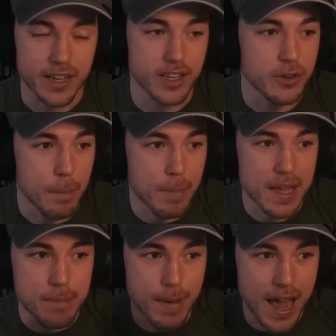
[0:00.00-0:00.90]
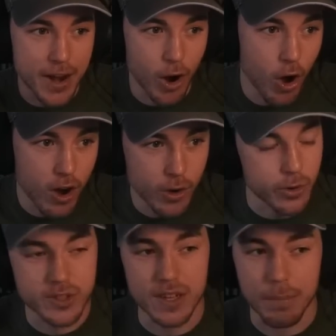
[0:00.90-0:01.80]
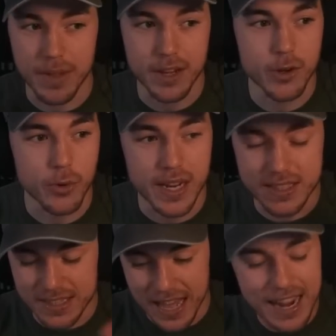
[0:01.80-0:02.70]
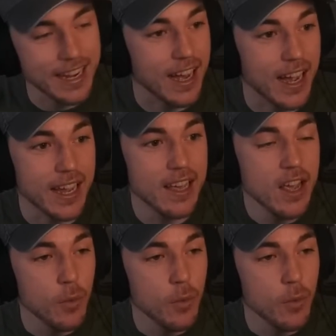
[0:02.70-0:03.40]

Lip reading: You know, the big bad hawk or something who eats that guy.